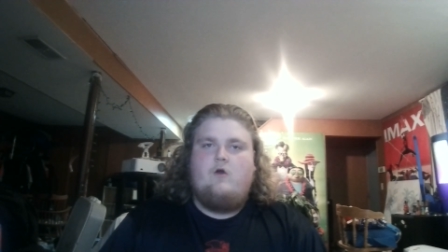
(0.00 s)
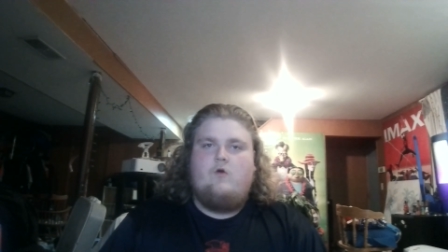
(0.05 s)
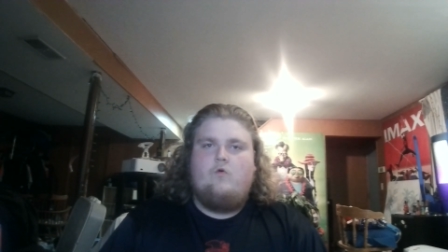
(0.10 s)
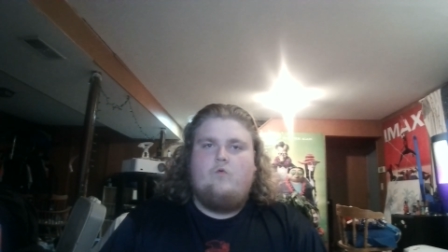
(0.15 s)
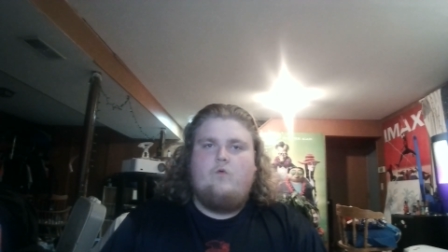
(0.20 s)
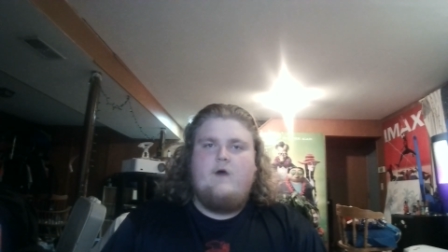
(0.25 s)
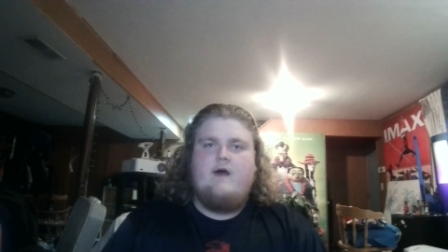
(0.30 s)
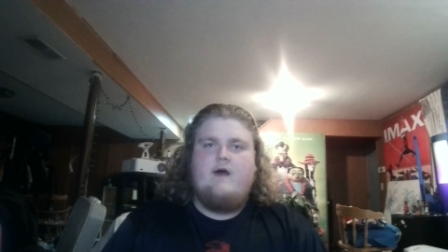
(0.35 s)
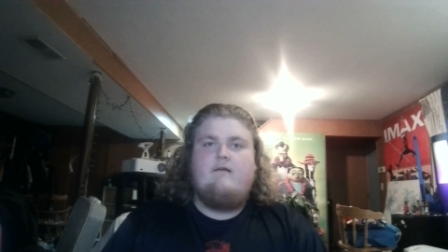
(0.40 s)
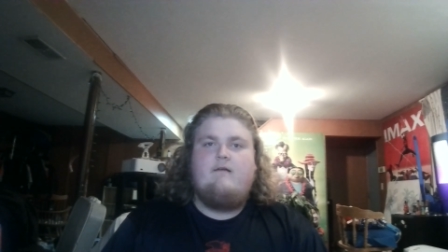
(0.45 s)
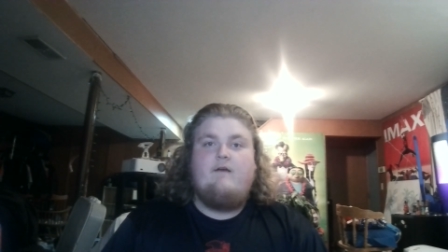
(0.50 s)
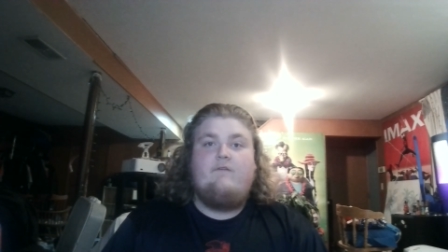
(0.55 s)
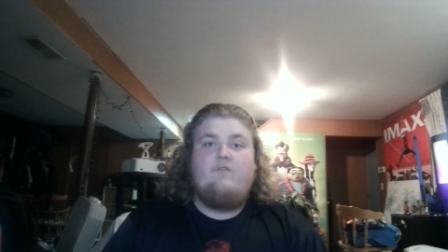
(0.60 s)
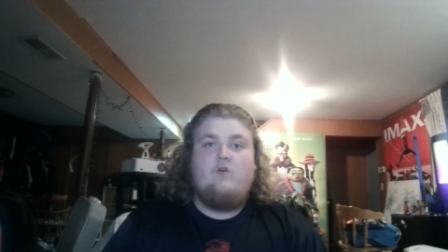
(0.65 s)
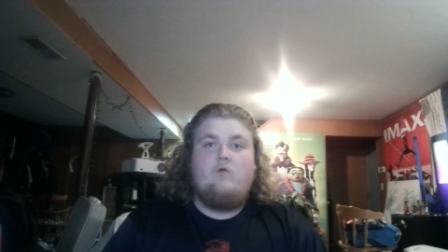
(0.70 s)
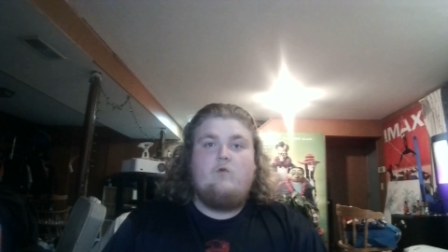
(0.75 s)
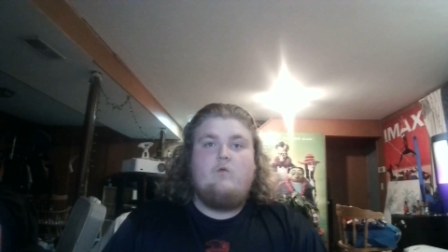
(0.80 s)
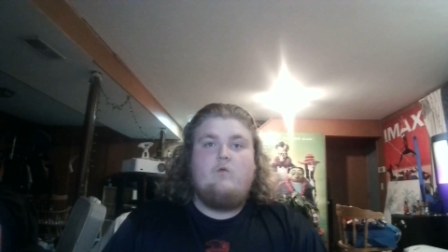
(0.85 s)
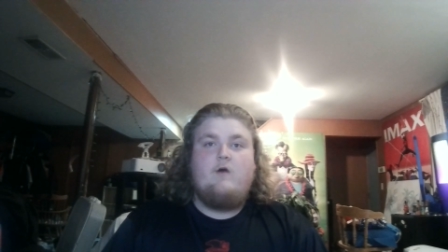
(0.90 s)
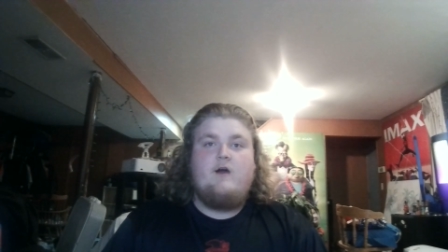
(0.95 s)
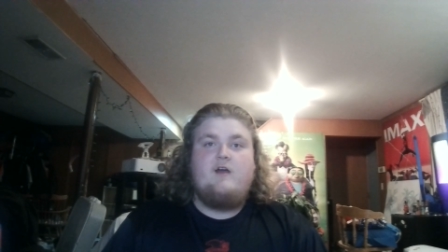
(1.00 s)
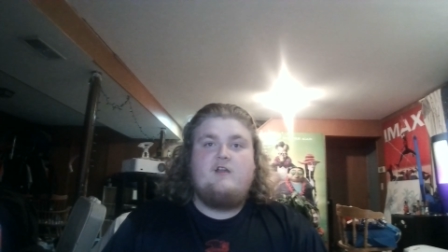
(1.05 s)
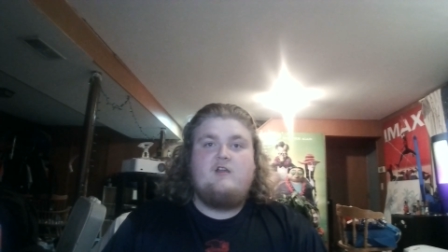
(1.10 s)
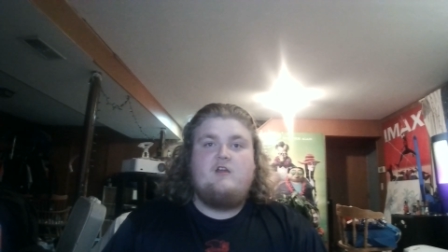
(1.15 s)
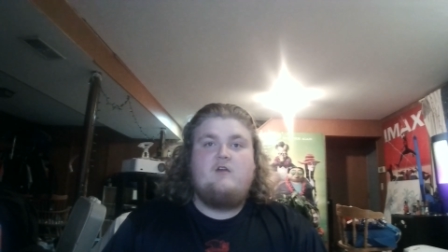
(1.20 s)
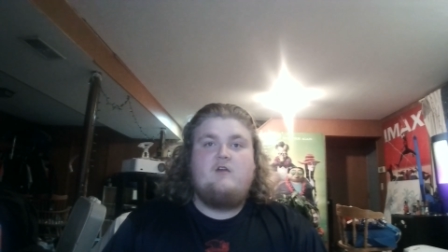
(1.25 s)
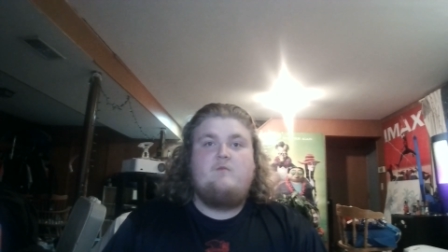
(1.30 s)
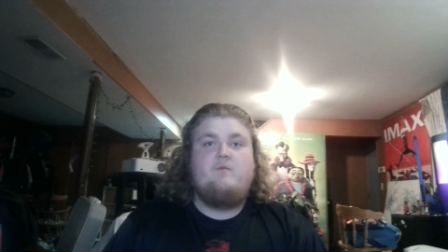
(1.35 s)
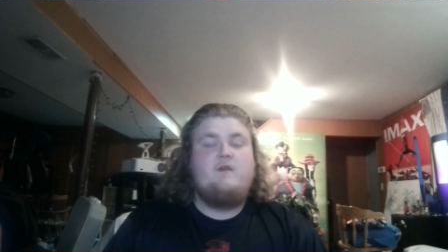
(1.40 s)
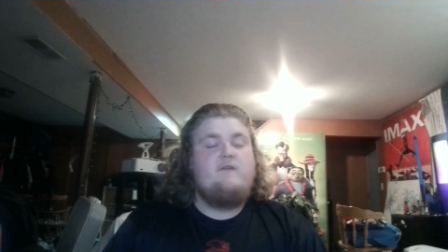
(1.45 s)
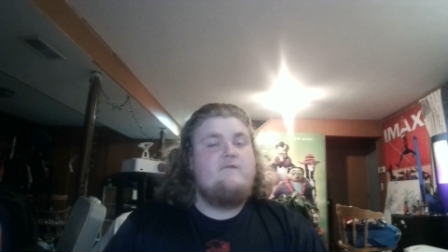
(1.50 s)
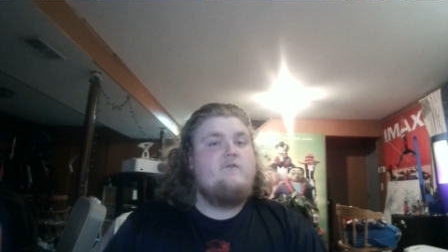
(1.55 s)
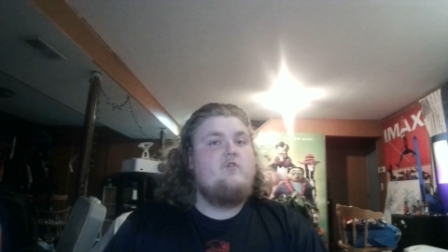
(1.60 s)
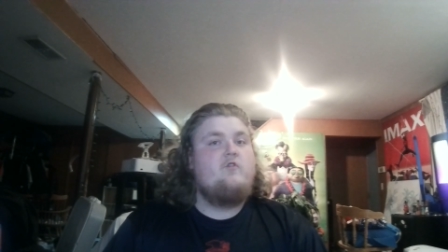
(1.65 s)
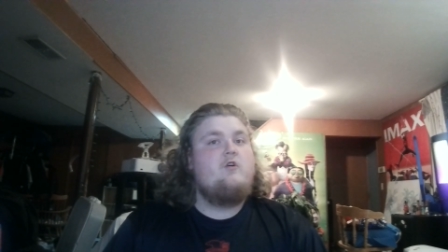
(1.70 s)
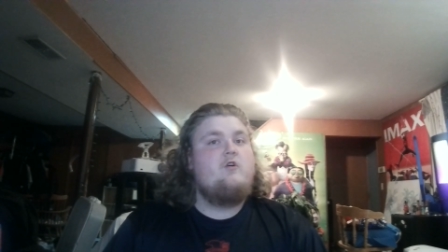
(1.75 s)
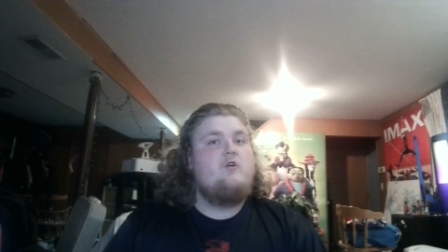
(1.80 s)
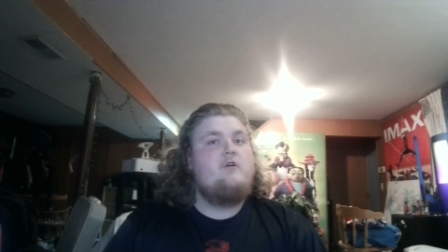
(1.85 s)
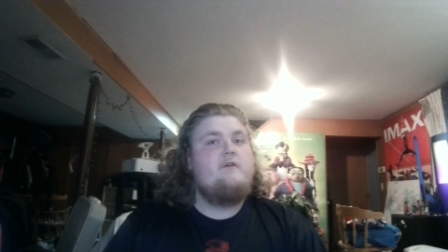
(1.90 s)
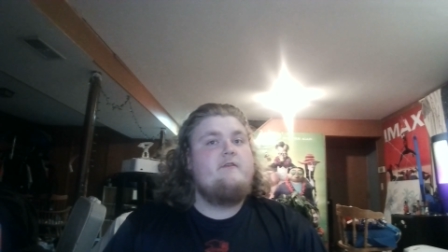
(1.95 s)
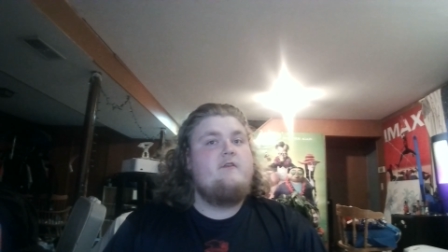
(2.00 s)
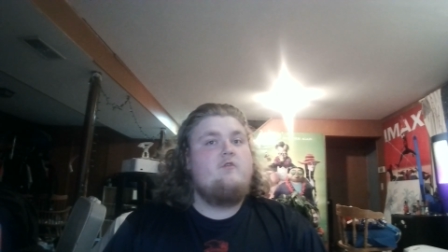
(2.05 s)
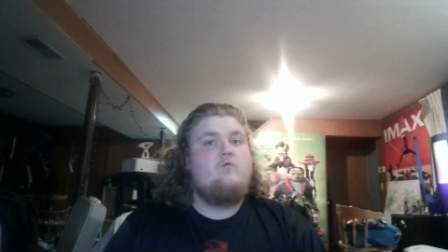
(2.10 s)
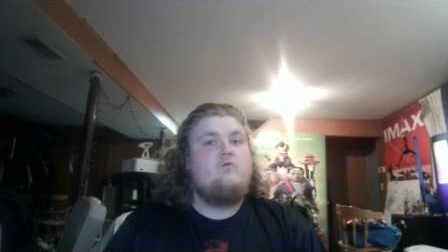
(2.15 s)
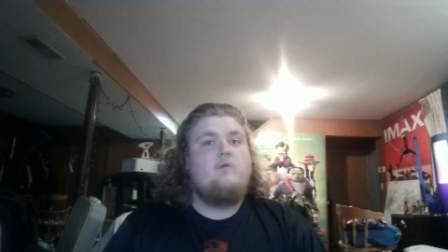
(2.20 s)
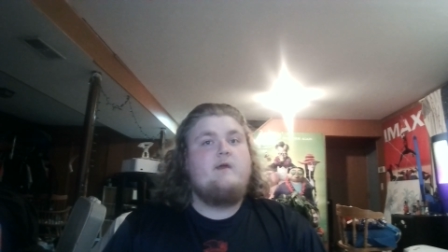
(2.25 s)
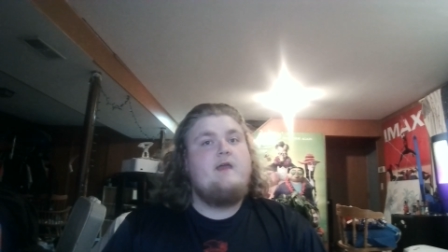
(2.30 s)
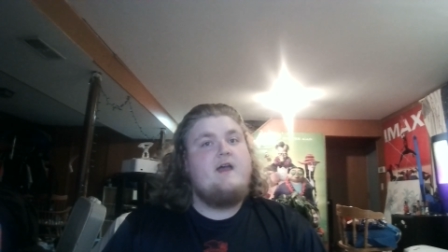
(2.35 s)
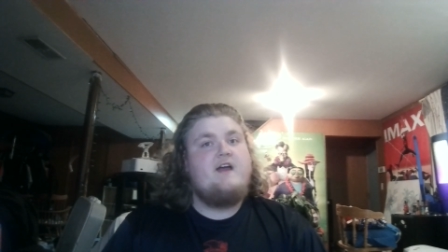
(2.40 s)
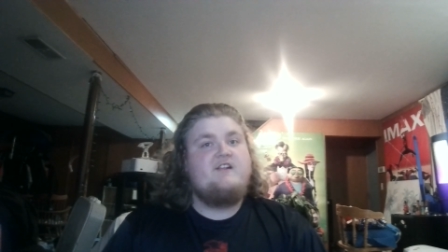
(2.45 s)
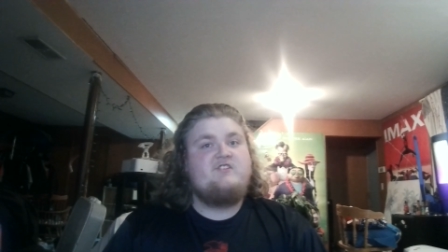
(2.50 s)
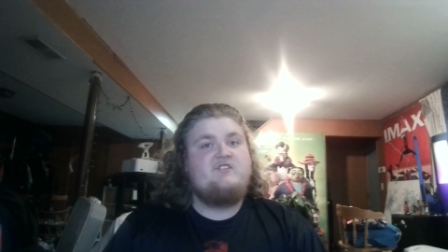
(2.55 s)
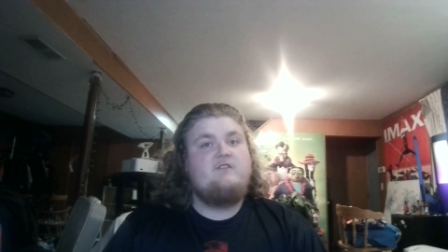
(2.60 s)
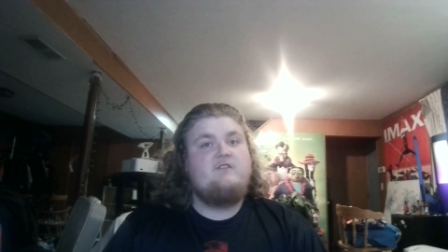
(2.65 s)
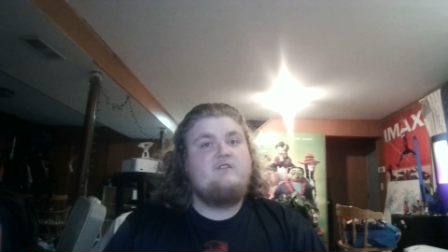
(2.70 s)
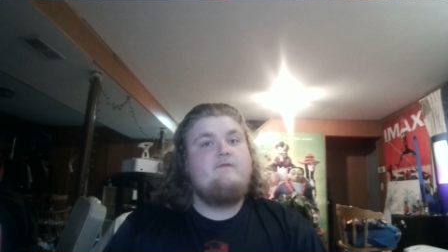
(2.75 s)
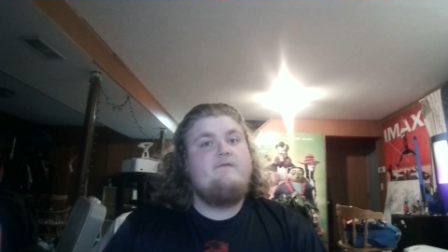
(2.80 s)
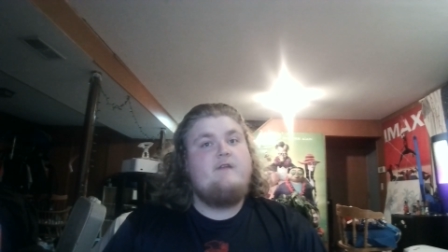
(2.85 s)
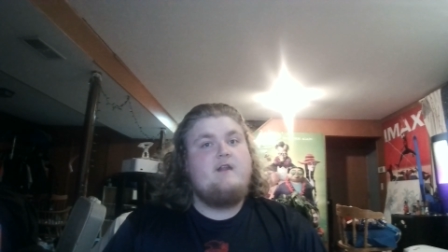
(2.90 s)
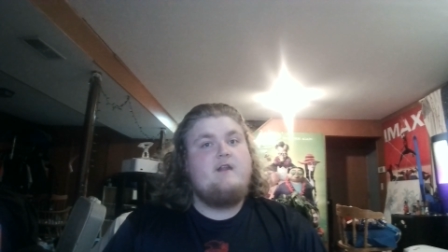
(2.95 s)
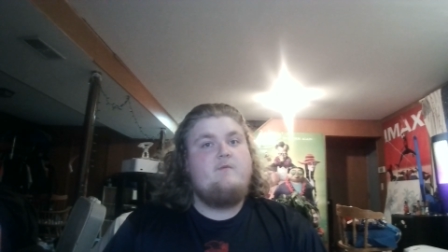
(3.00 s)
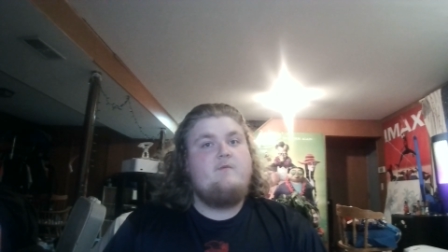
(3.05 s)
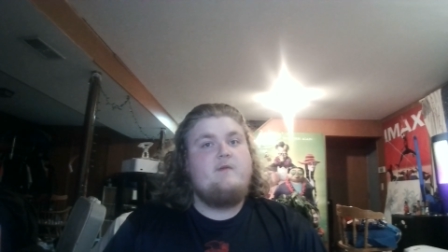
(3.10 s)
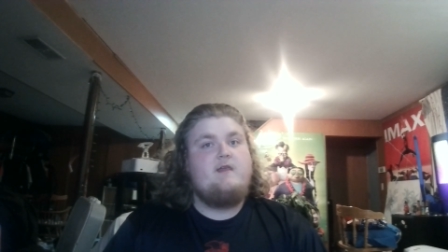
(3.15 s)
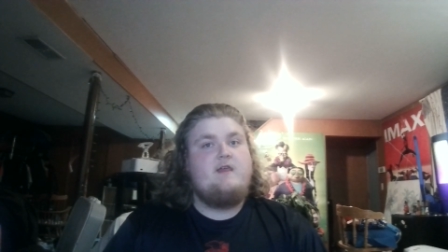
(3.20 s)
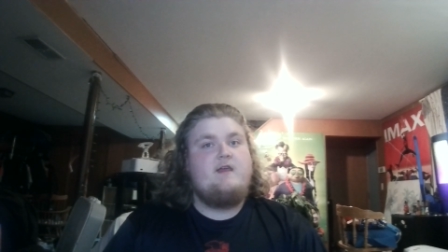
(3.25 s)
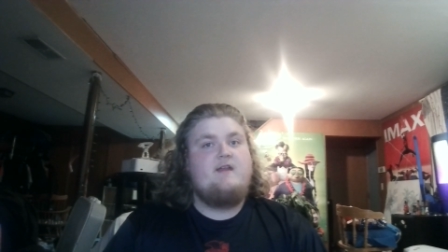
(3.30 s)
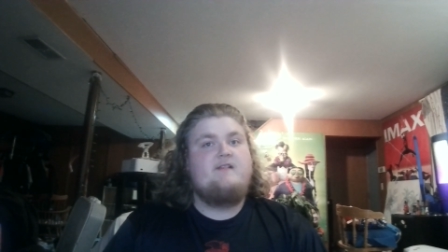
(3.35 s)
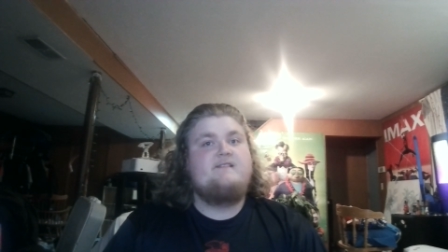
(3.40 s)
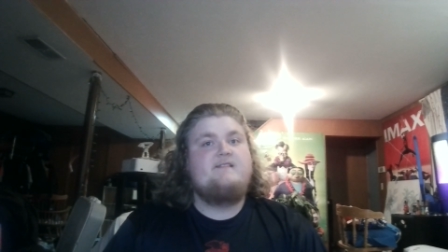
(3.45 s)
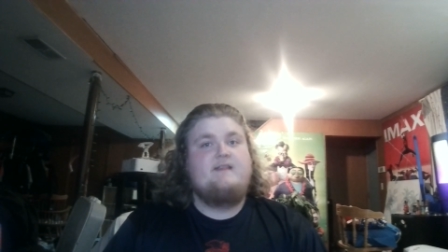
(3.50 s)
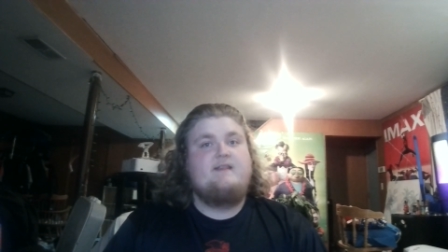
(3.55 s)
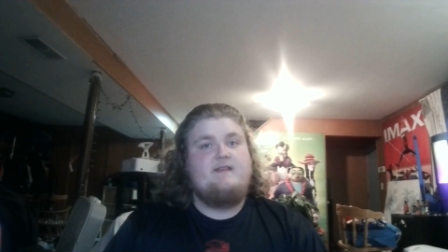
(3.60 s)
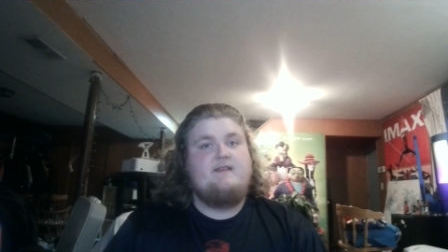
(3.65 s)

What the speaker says: Well, everyone, before the reaction video begins,